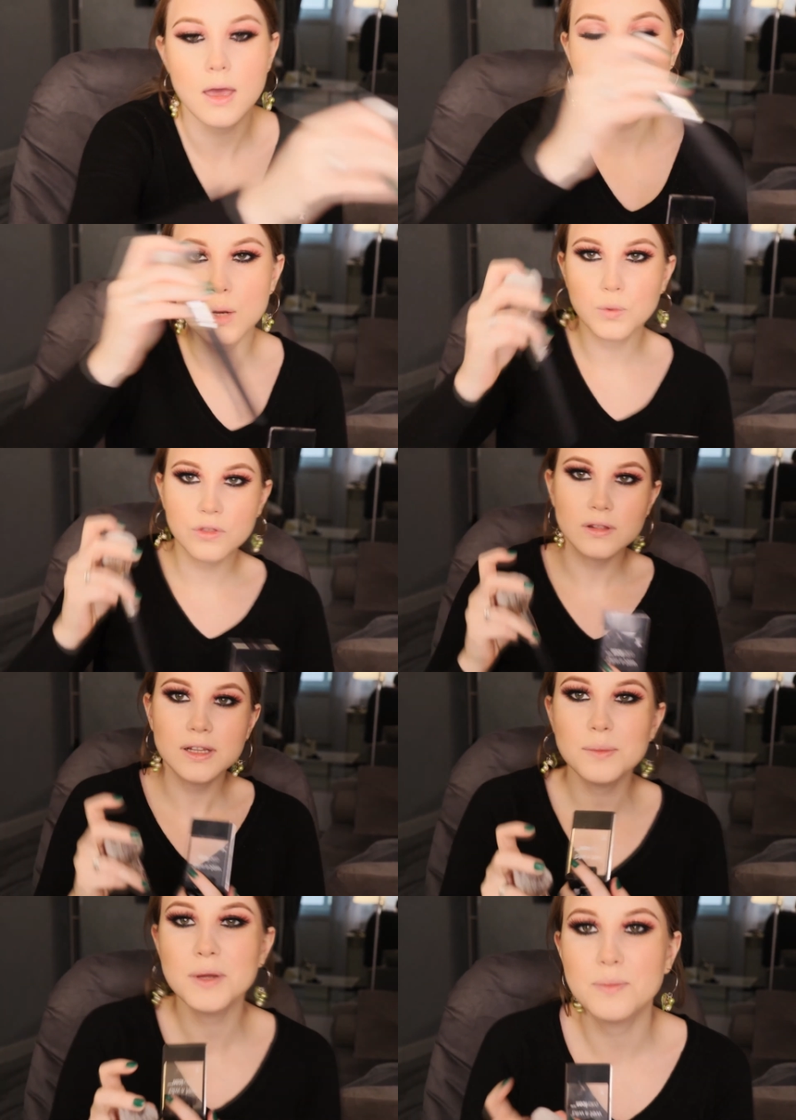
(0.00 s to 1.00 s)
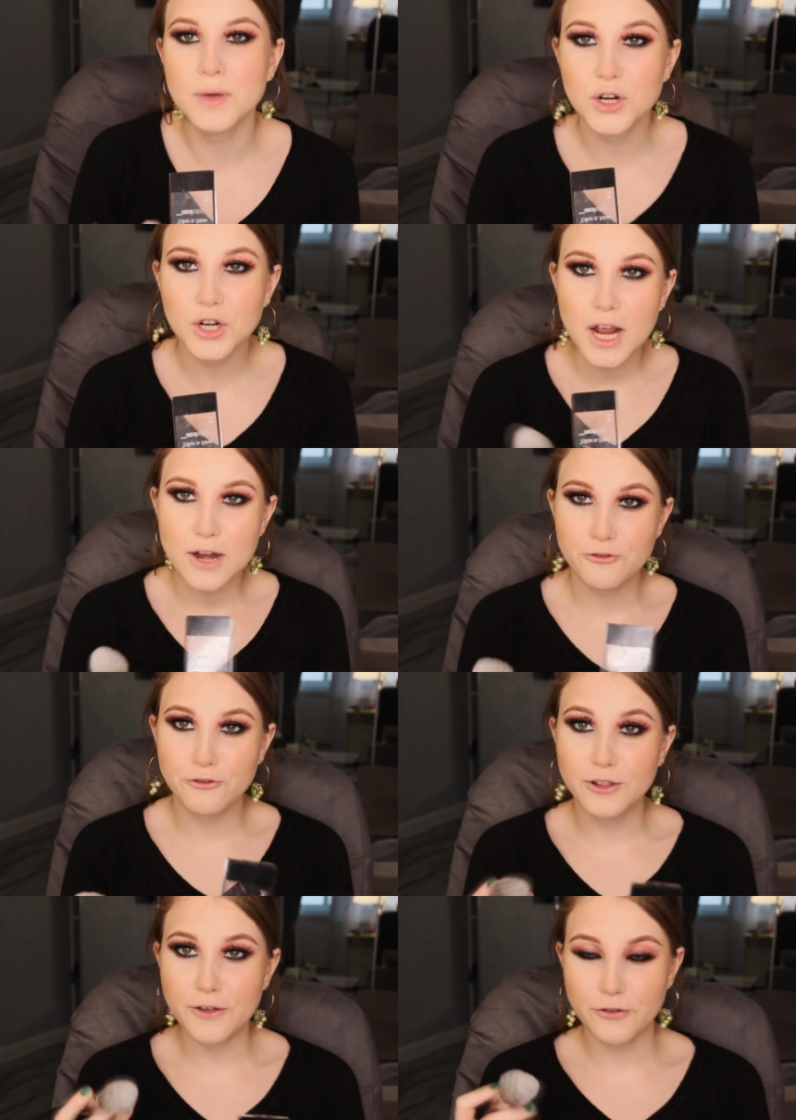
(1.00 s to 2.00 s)
And with a little bit bigger and
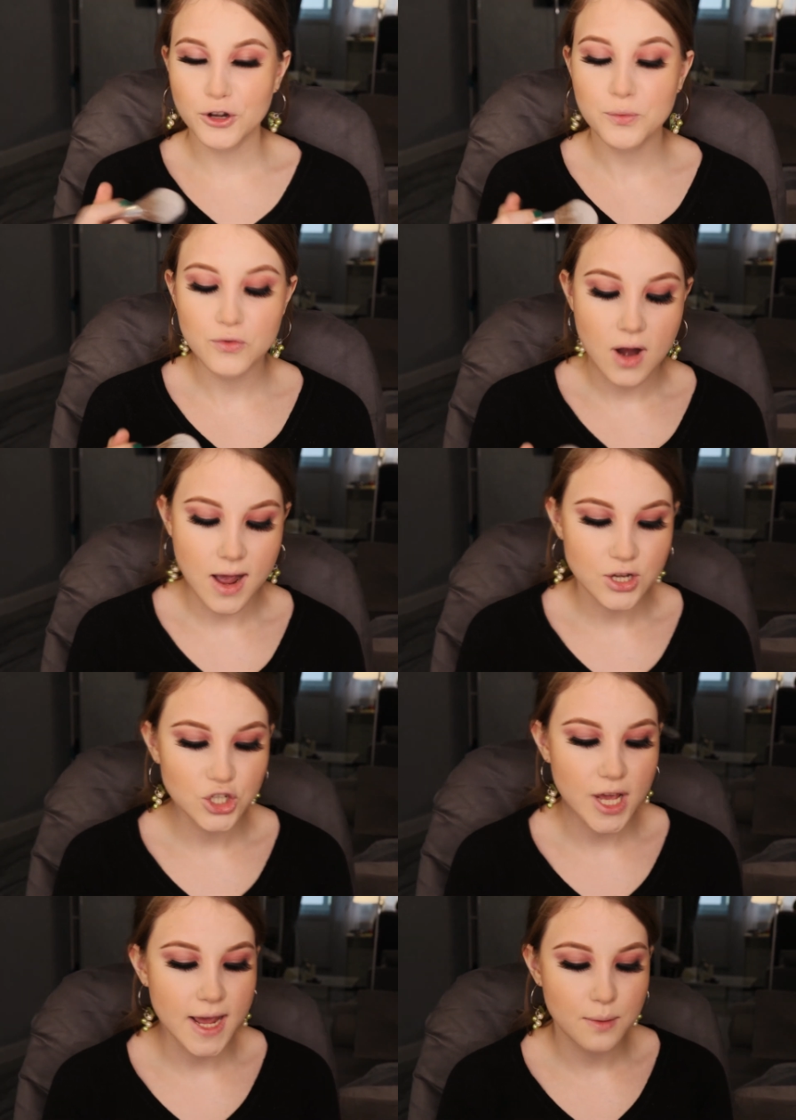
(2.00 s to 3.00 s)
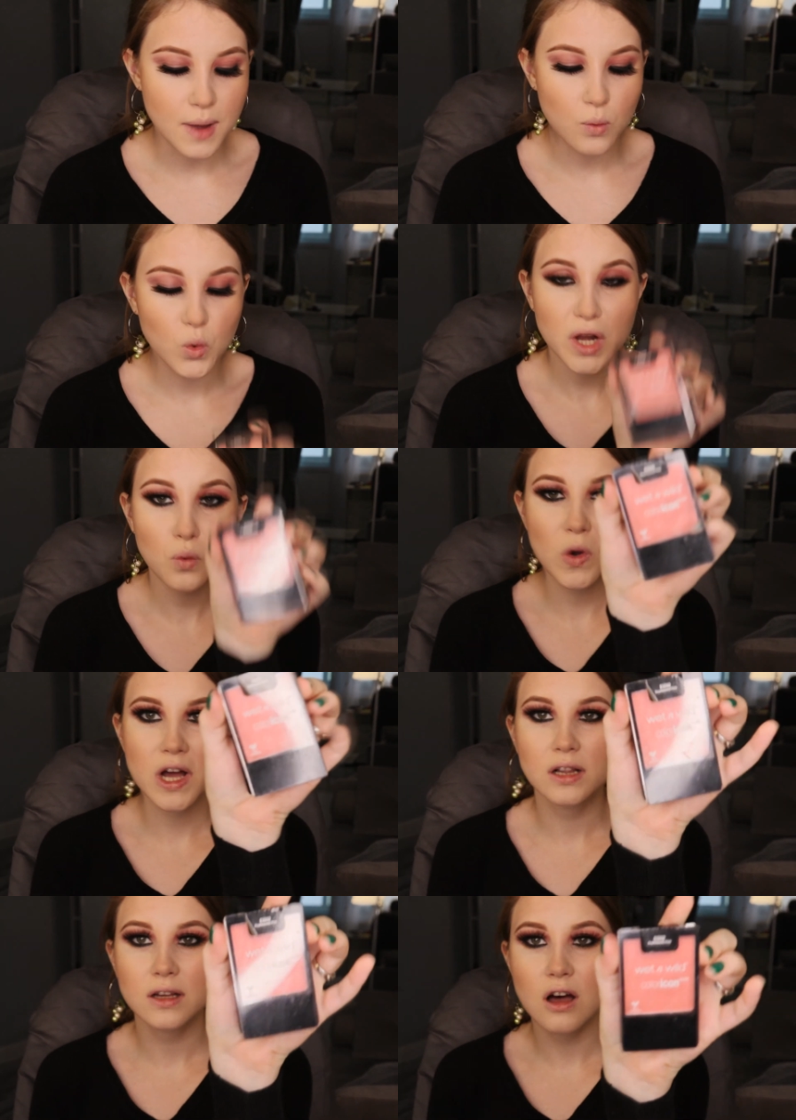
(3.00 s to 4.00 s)
fluffier brush and my Wet n
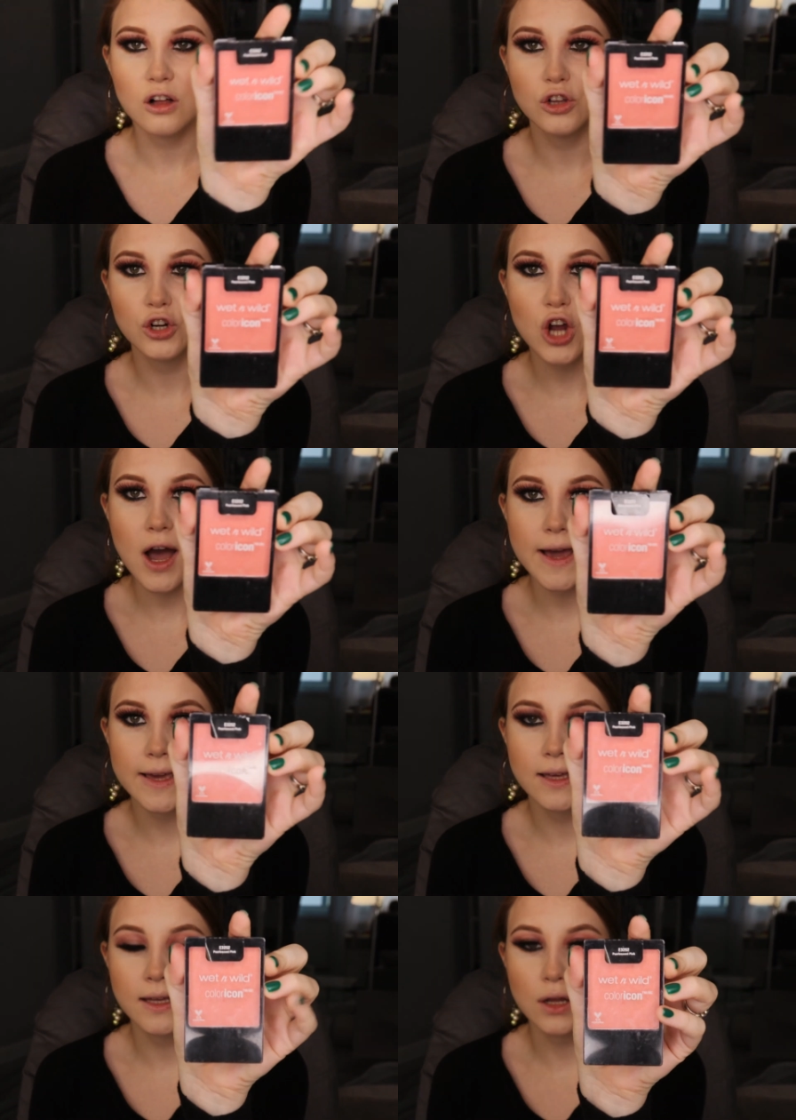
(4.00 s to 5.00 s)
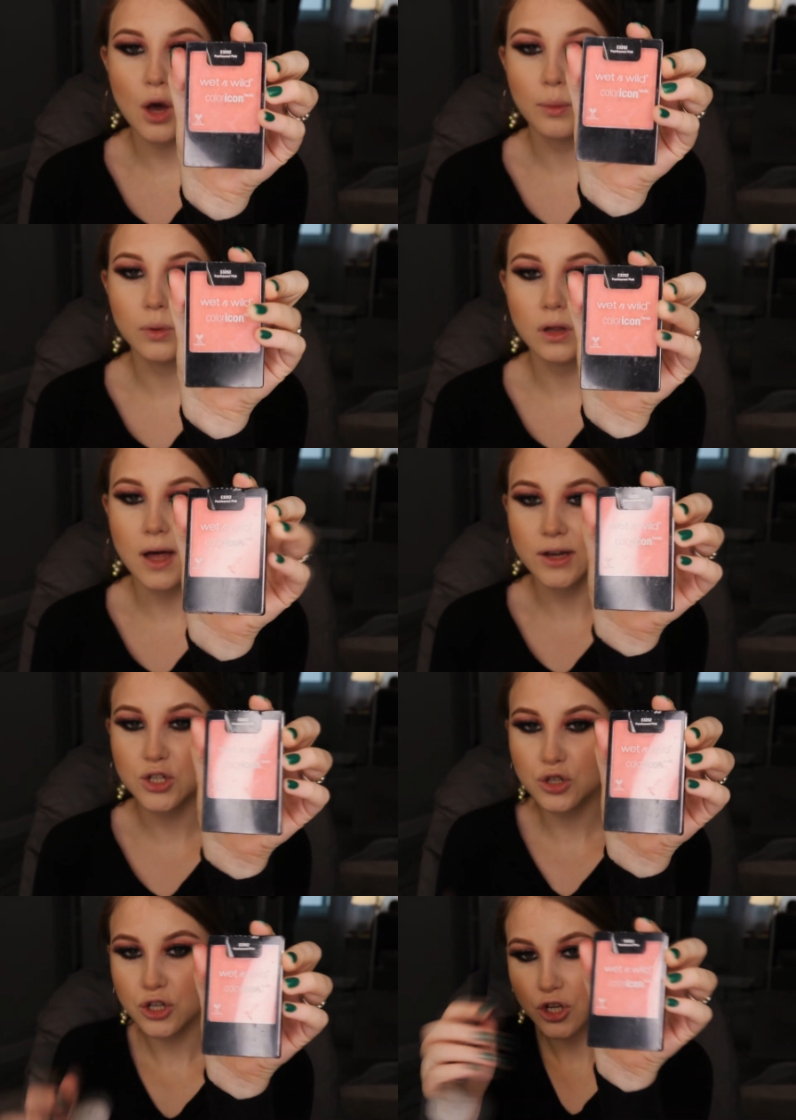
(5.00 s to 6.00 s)
Wild color icon
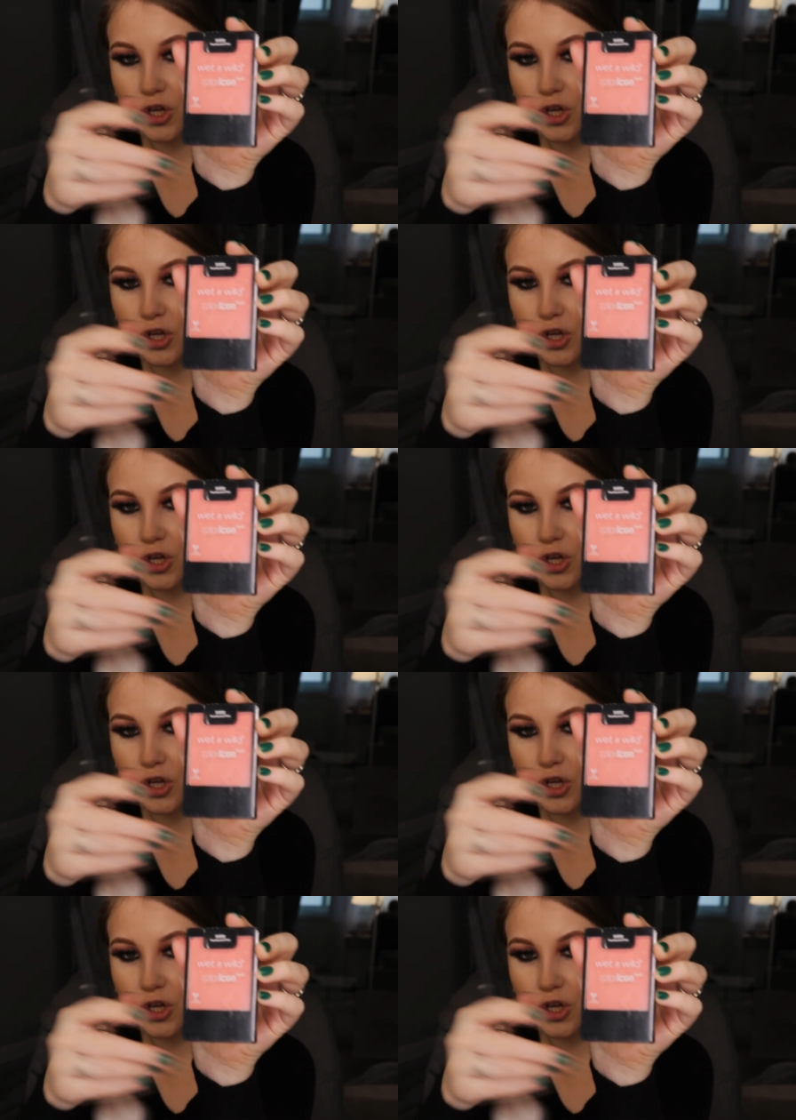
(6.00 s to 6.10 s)
blush,